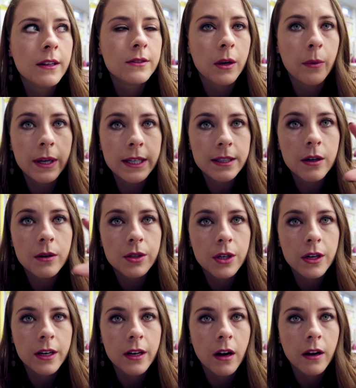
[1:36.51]
so I went to go
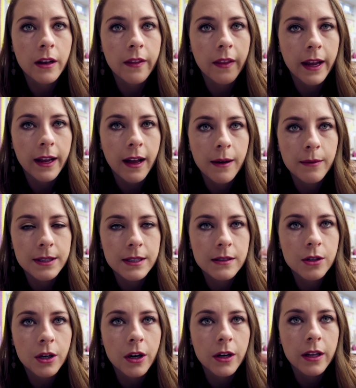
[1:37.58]
turn it on and like I was
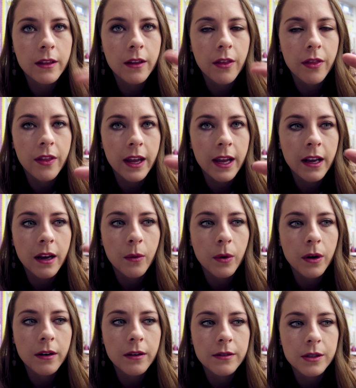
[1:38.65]
turning the thing and it
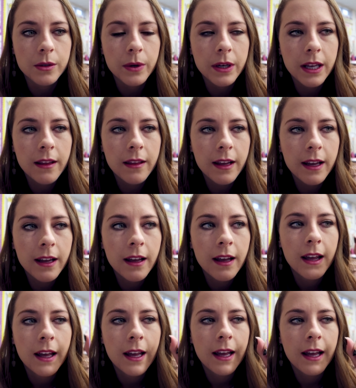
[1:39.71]
wouldn't do anything.
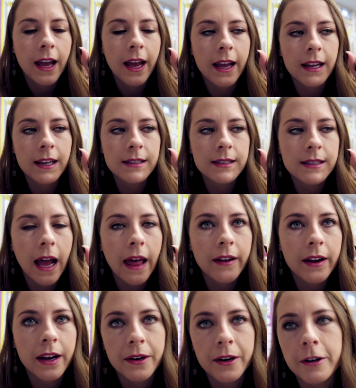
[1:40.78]
And
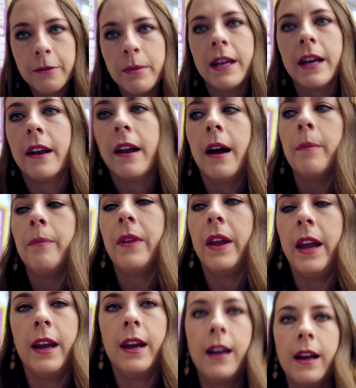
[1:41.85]
Skylar had heard me get up
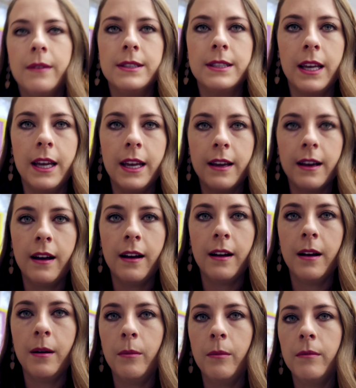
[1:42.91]
and I was like,
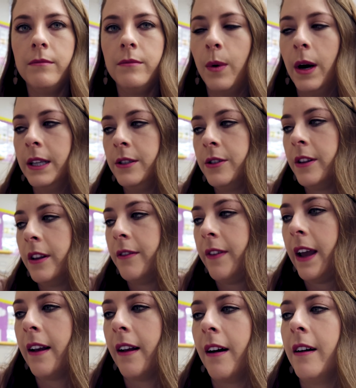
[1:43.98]
um, why'd you turn the
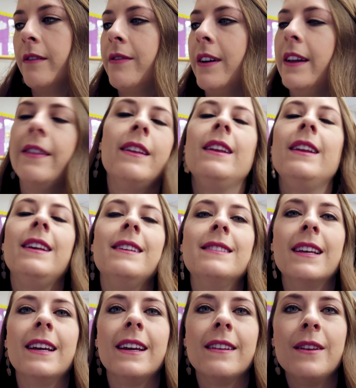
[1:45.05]
fan off? And then
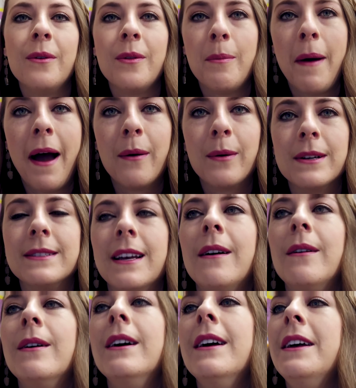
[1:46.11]
he's like, no, the power's
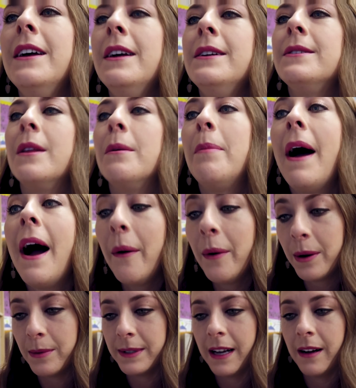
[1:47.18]
out. So the
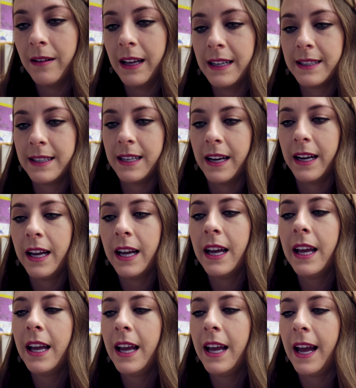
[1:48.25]
power was out last night.
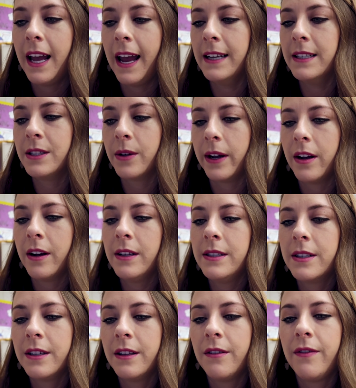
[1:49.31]
And so I
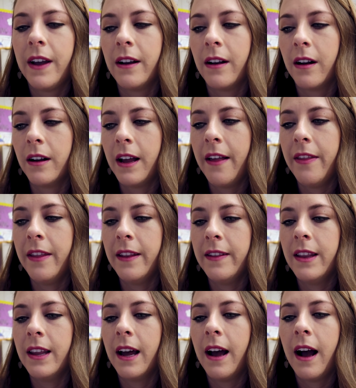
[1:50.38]
couldn't turn the fan on.
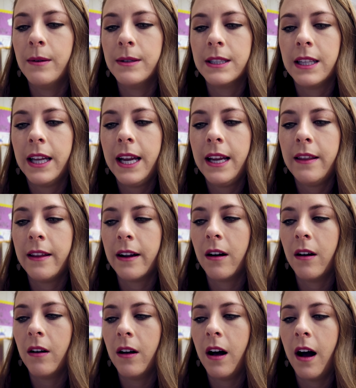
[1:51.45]
And I was laying
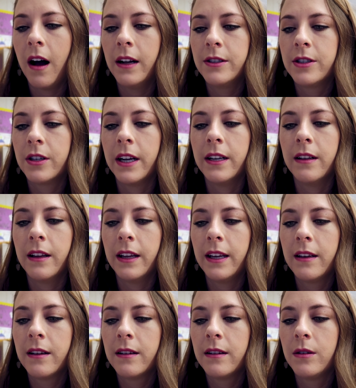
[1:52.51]
there all hot trying to
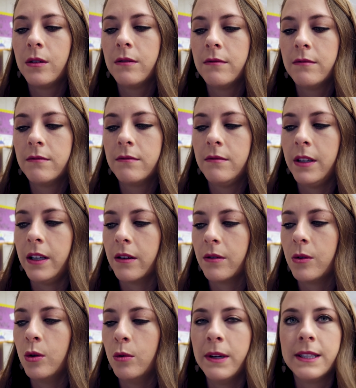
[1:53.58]
like you know,
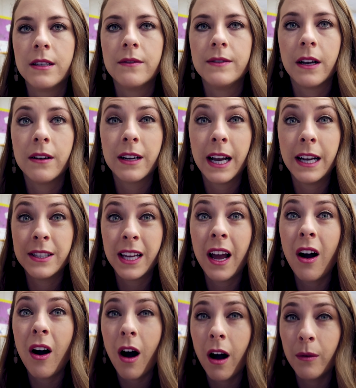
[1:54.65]
cool myself down. I just
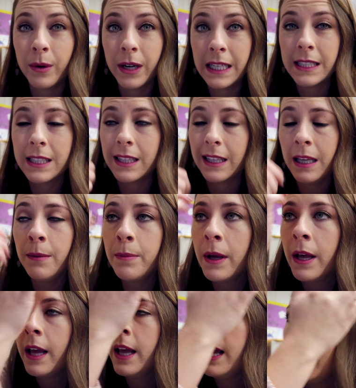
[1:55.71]
get hot when I sleep.
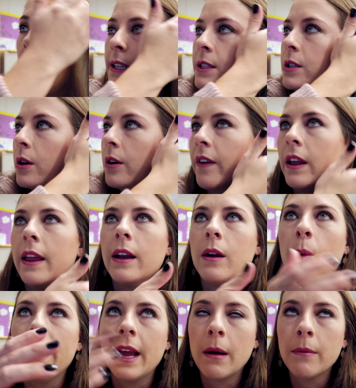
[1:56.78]
And so if I
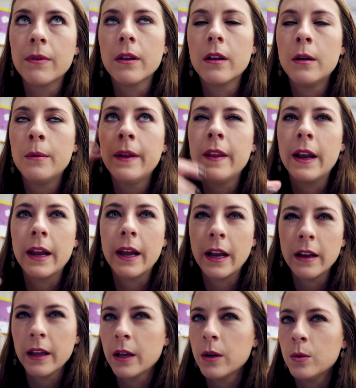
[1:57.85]
like wake up for a little bit, then I
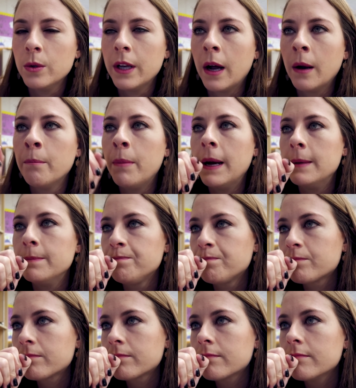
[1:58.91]
kind of like cool down. But
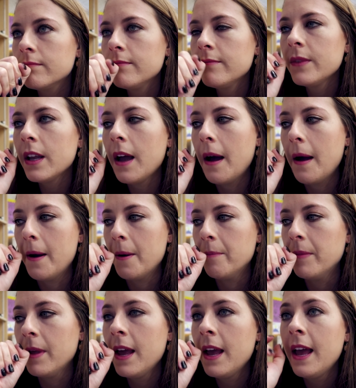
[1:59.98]

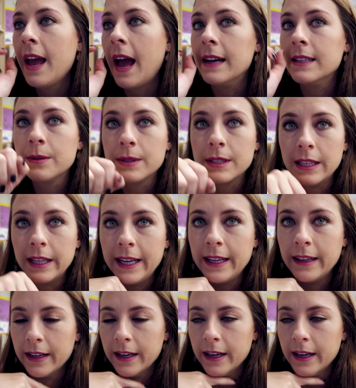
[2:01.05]
um, as I was laying